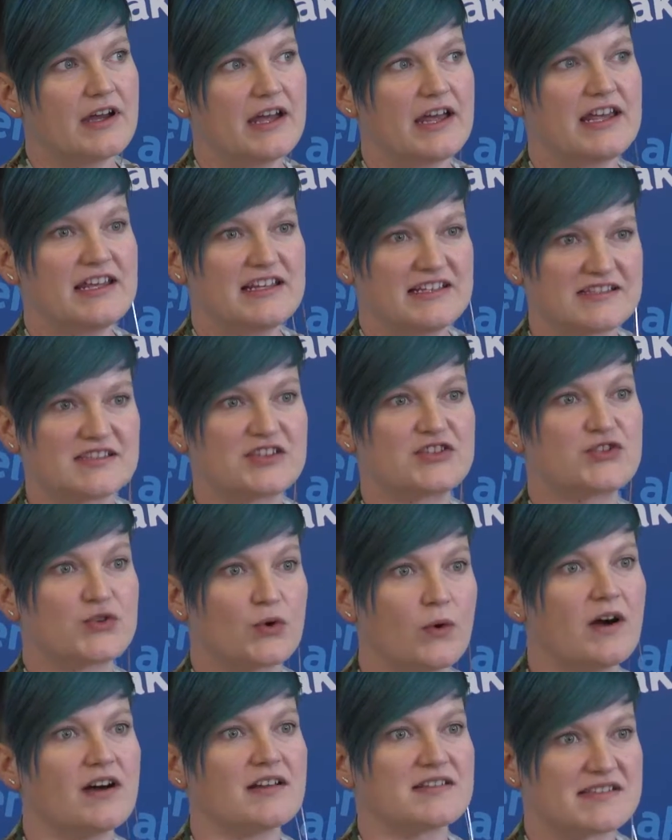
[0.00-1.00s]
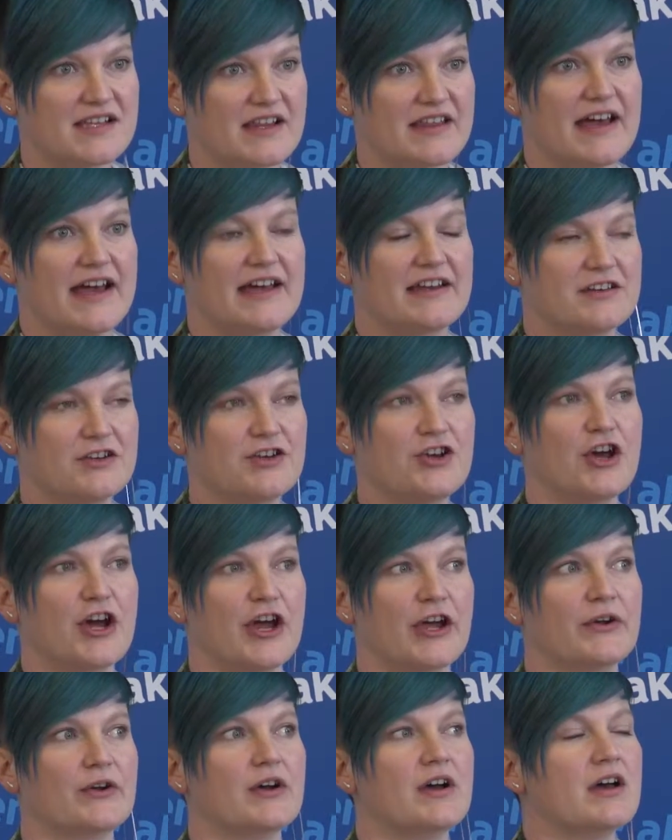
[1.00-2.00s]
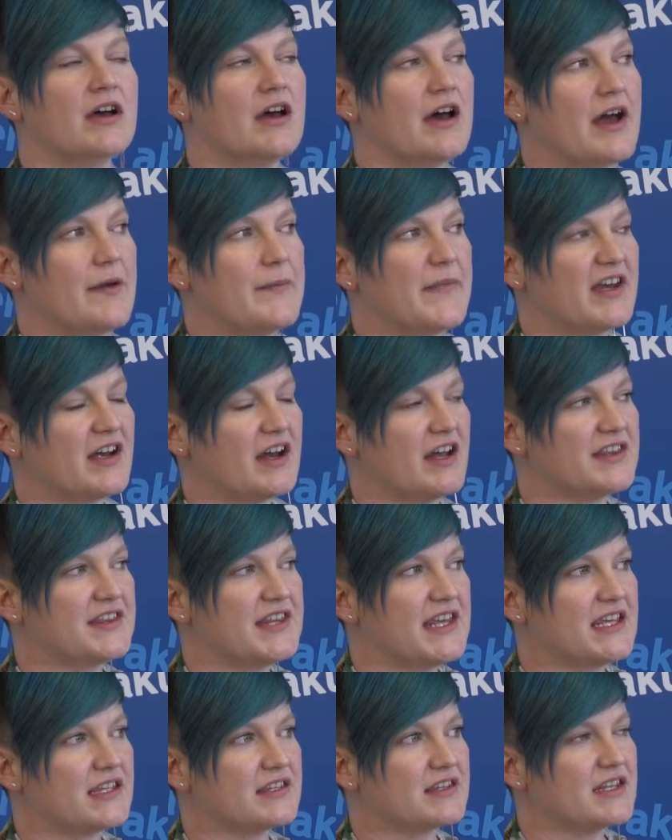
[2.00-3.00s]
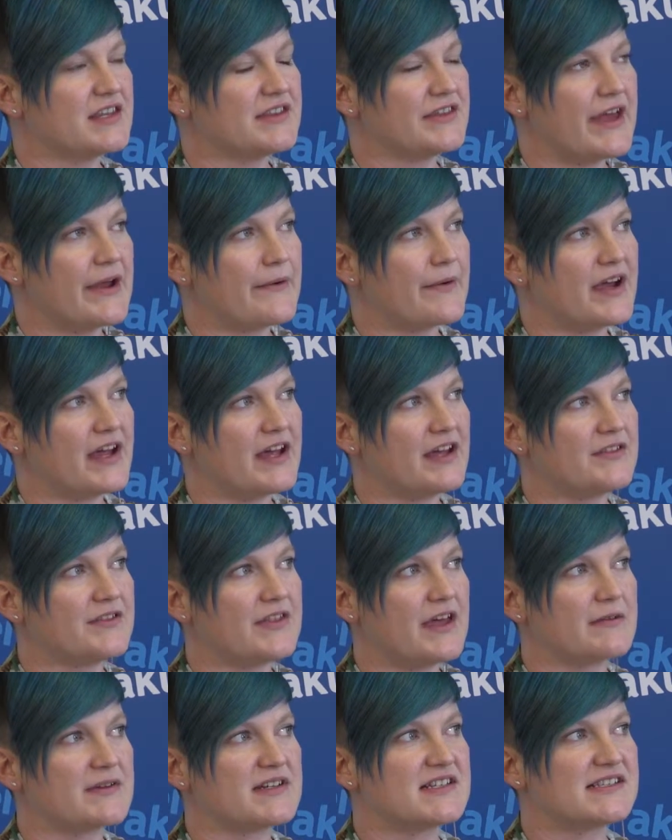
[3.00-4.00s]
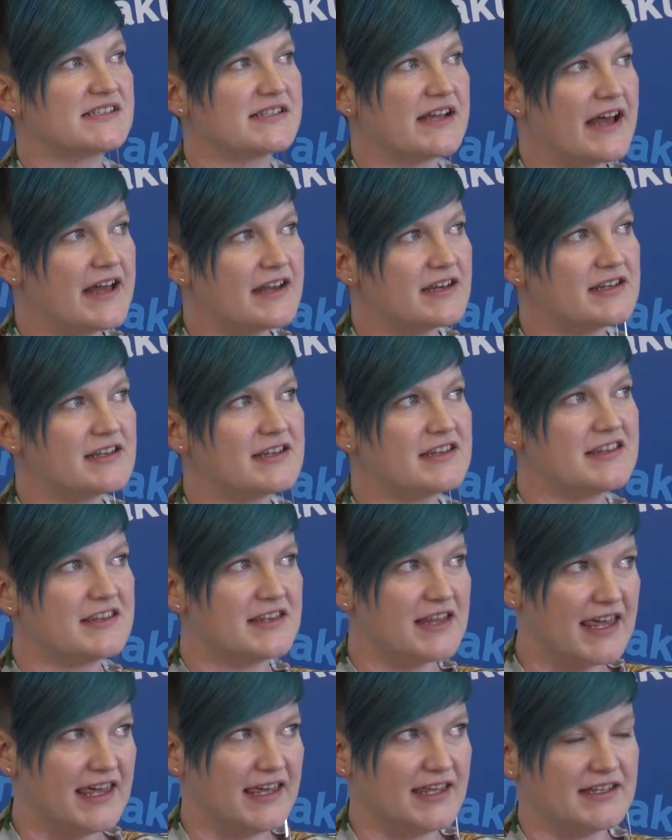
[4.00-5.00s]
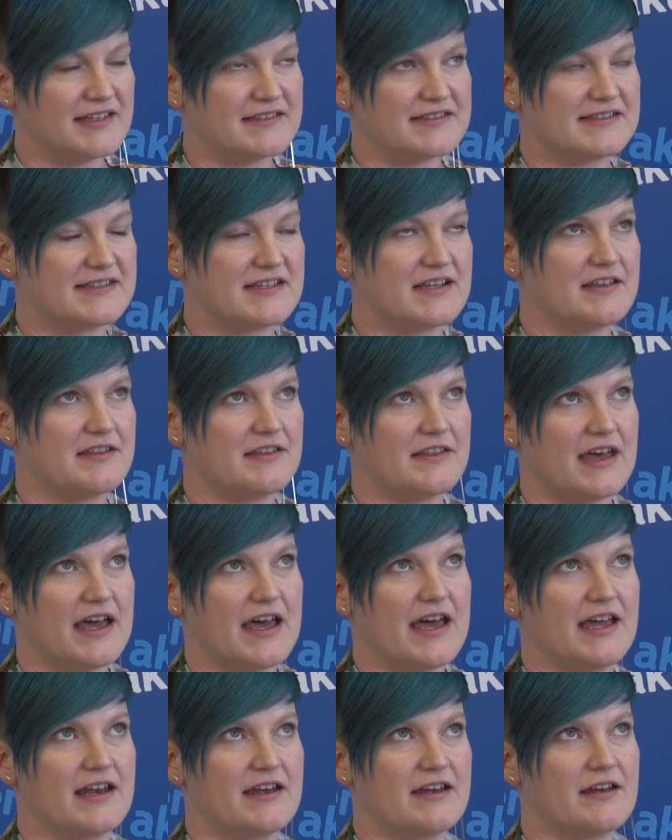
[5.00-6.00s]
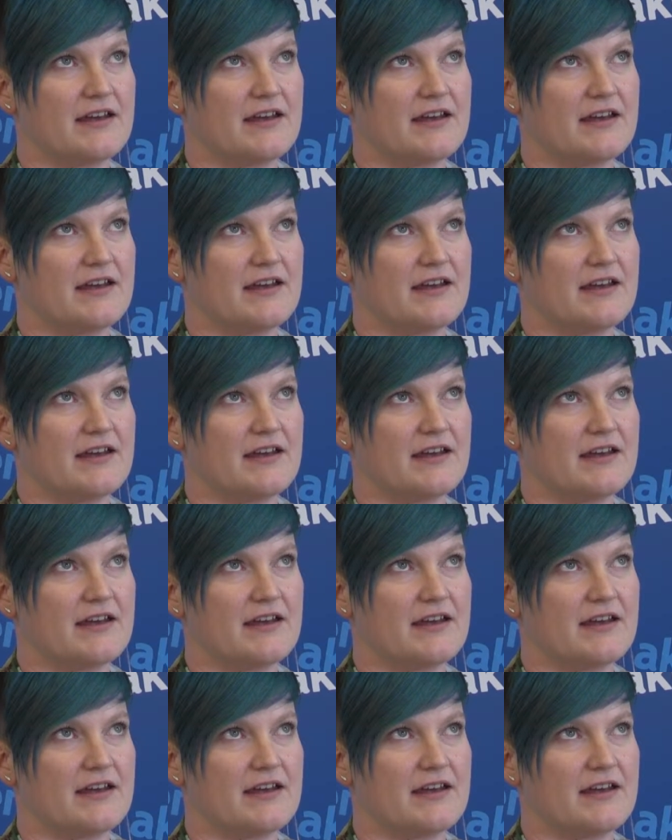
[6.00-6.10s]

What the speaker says: it is the short answer to that. No. I mean, I think that there are certain things that